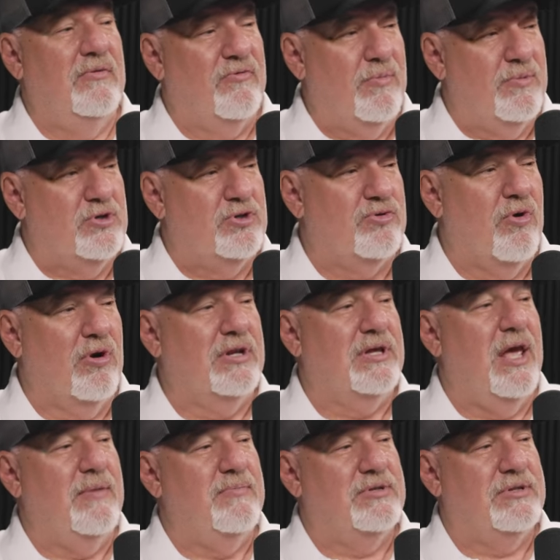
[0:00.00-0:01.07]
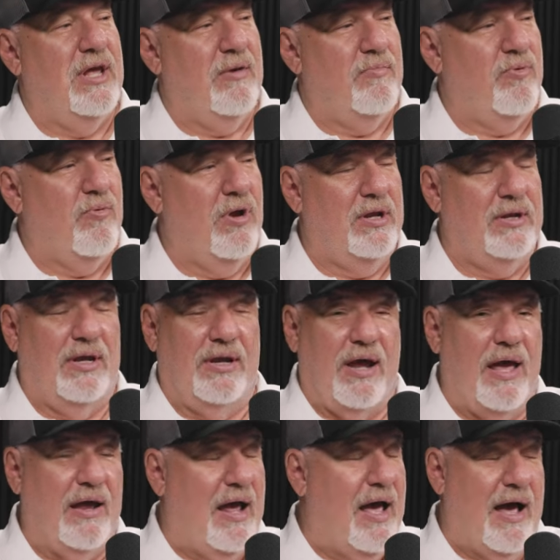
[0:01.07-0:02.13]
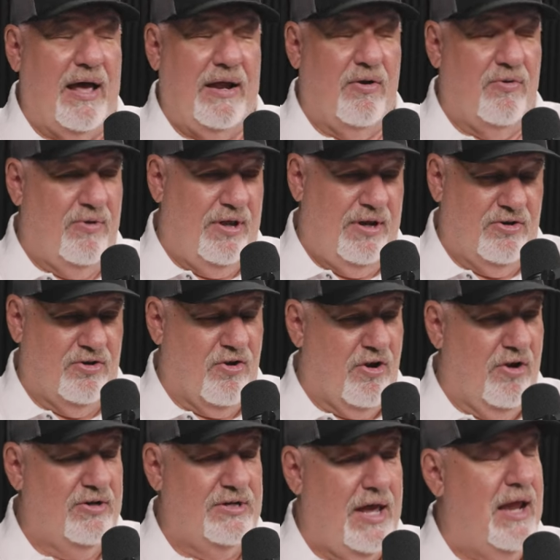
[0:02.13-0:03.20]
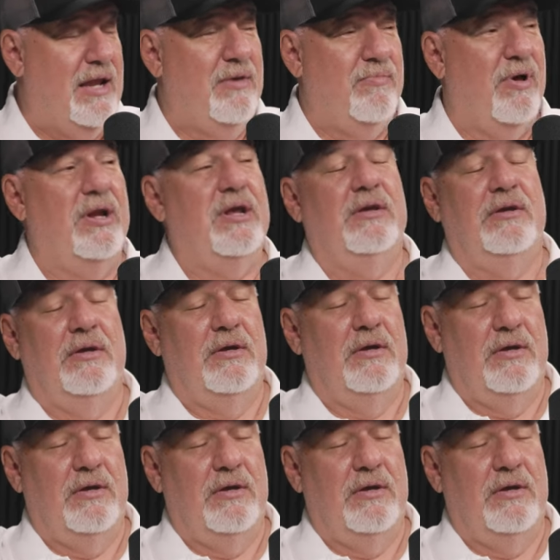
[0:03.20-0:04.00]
from a short game standpoint, and I, I don't encourage anybody